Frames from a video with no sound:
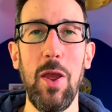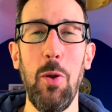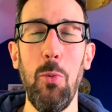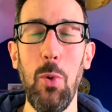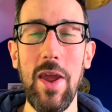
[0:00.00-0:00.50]

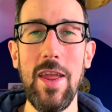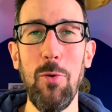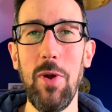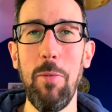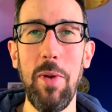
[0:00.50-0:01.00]
way,
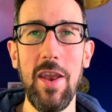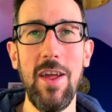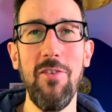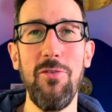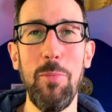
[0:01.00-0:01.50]
way
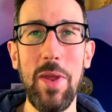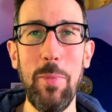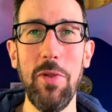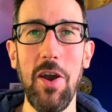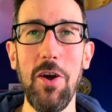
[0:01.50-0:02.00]
better for
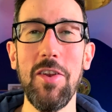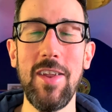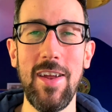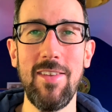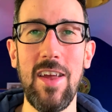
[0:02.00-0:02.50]
people that aren't
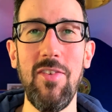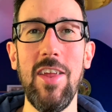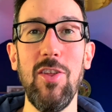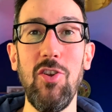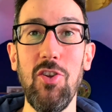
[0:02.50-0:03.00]
tech savvy
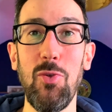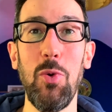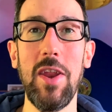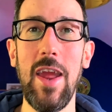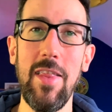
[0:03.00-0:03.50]
that just
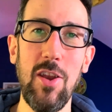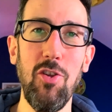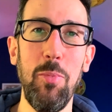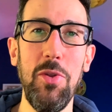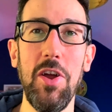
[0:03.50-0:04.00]
want to get their
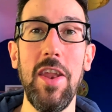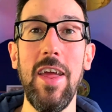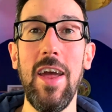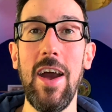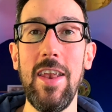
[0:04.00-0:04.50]
job done
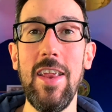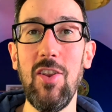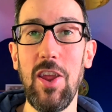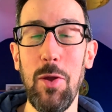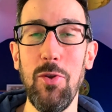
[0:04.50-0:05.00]
and need to
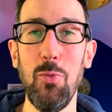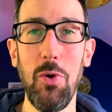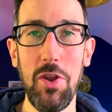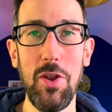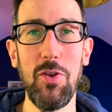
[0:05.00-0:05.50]
go into
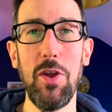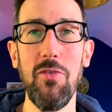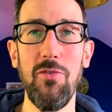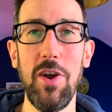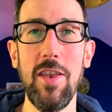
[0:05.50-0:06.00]
OneNote to go and
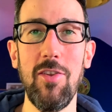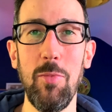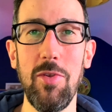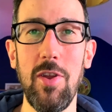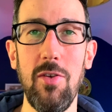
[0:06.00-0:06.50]
find some
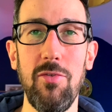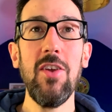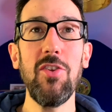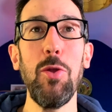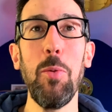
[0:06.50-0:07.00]
stuff.
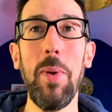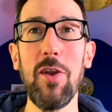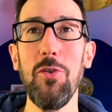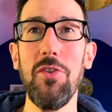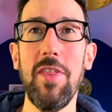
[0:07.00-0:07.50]
So back
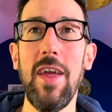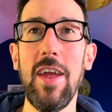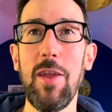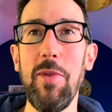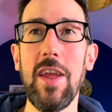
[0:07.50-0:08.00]
onto their
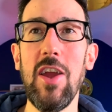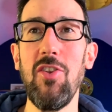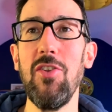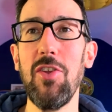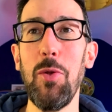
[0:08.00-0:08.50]
communication.
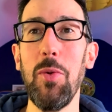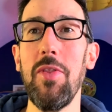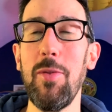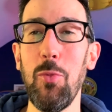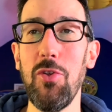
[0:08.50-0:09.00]
So
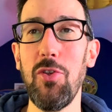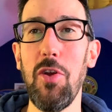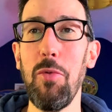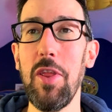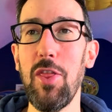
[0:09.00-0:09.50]
we're
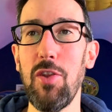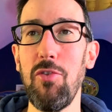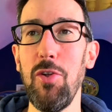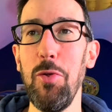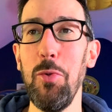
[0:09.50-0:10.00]
scrolling
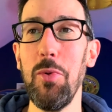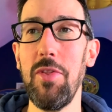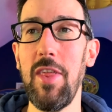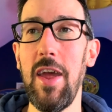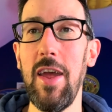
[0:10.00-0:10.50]
through
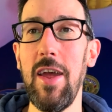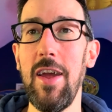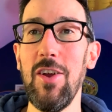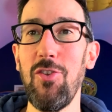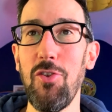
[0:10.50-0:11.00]
their
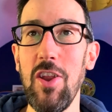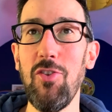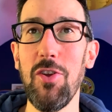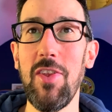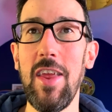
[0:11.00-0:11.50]

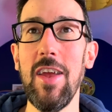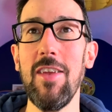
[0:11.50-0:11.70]
screenshots here.